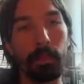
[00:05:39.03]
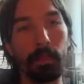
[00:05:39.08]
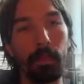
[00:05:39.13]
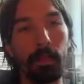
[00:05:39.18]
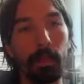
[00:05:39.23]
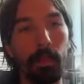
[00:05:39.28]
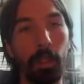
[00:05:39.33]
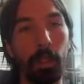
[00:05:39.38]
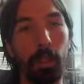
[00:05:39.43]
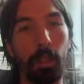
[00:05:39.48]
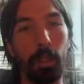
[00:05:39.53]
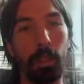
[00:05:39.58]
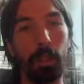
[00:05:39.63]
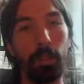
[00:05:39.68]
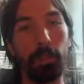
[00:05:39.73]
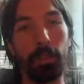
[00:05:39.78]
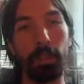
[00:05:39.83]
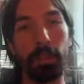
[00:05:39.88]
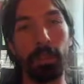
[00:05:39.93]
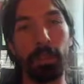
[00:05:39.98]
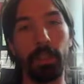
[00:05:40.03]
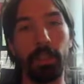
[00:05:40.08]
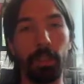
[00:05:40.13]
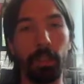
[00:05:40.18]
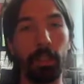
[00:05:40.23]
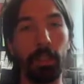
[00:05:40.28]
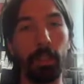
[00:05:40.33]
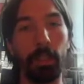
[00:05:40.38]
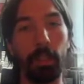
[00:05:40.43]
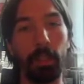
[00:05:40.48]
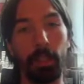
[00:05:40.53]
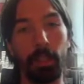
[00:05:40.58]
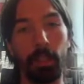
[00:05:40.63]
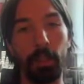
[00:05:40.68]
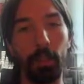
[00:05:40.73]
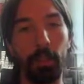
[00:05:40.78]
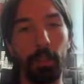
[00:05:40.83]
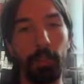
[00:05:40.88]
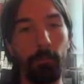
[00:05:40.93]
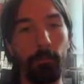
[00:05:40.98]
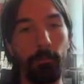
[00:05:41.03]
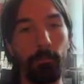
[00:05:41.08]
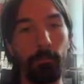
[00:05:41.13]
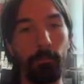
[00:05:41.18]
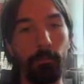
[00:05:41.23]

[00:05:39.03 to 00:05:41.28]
uh, the, um,